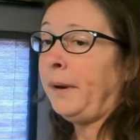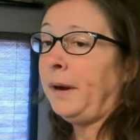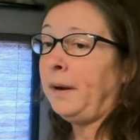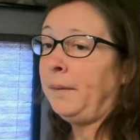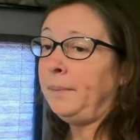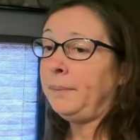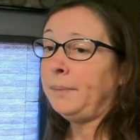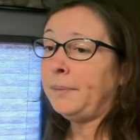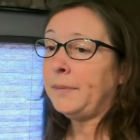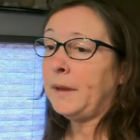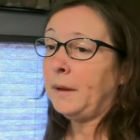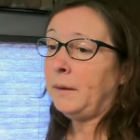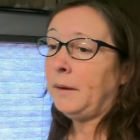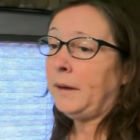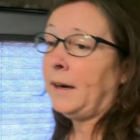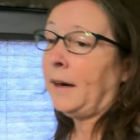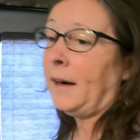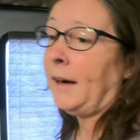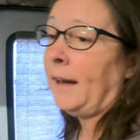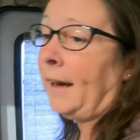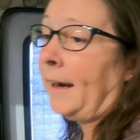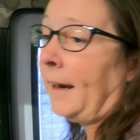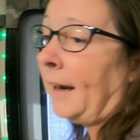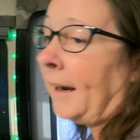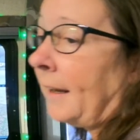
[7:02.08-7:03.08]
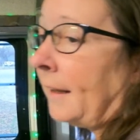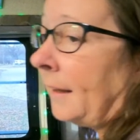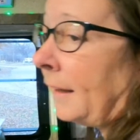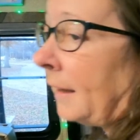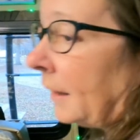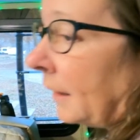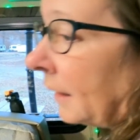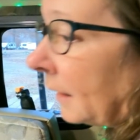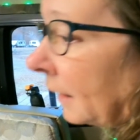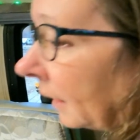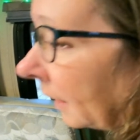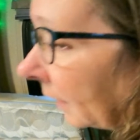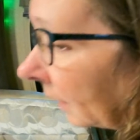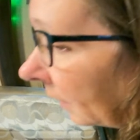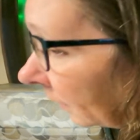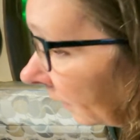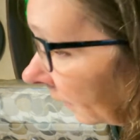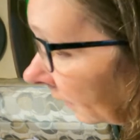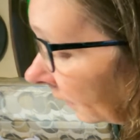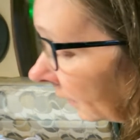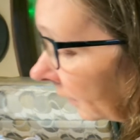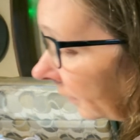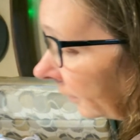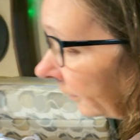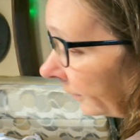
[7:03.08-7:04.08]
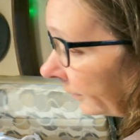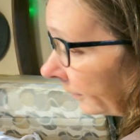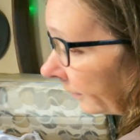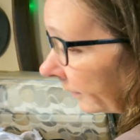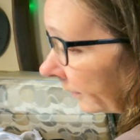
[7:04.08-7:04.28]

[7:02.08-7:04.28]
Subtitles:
But we got a handy little